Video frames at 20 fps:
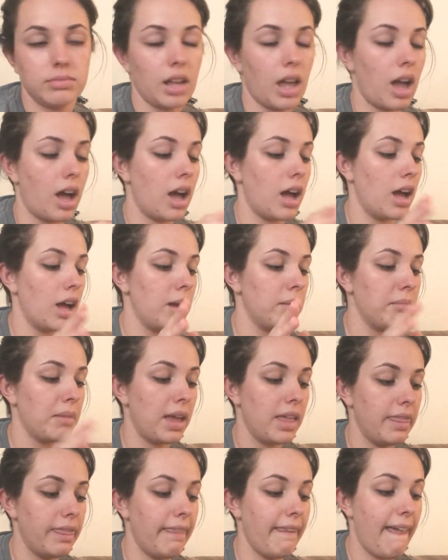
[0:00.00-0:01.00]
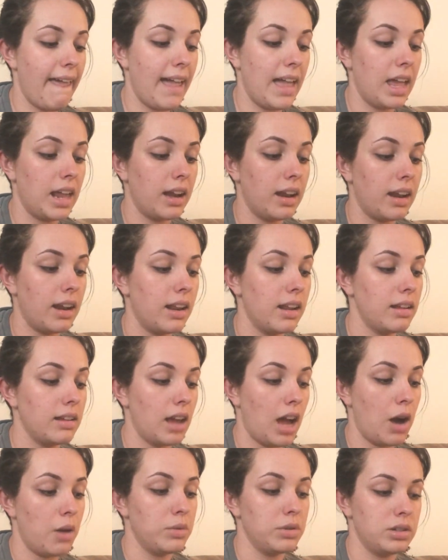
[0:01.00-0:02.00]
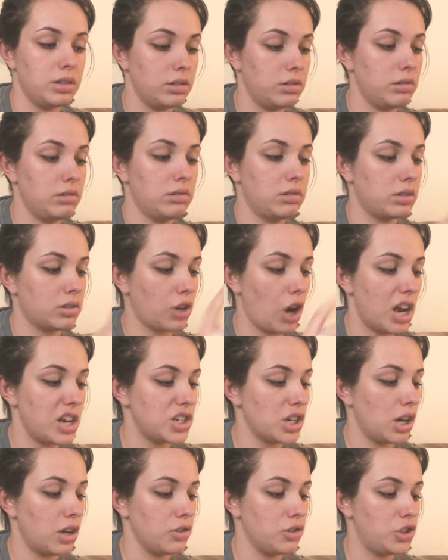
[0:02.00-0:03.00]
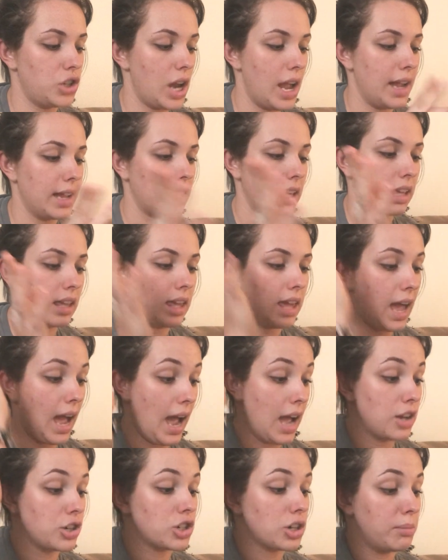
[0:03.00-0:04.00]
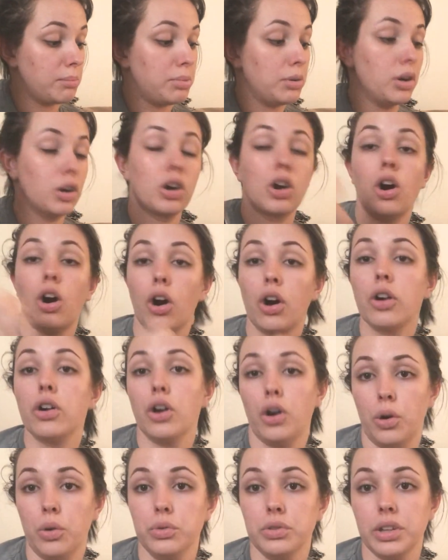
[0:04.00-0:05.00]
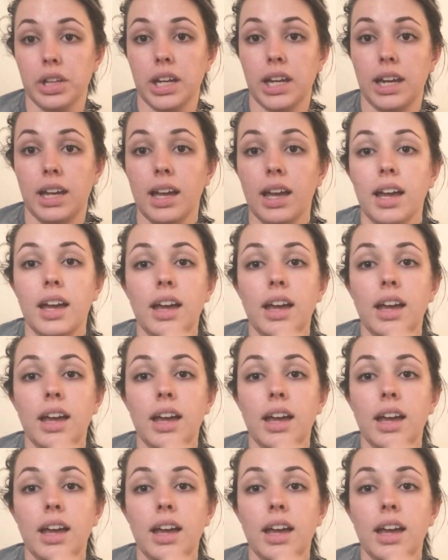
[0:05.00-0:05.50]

And then I would scratch out check and cash and put card only.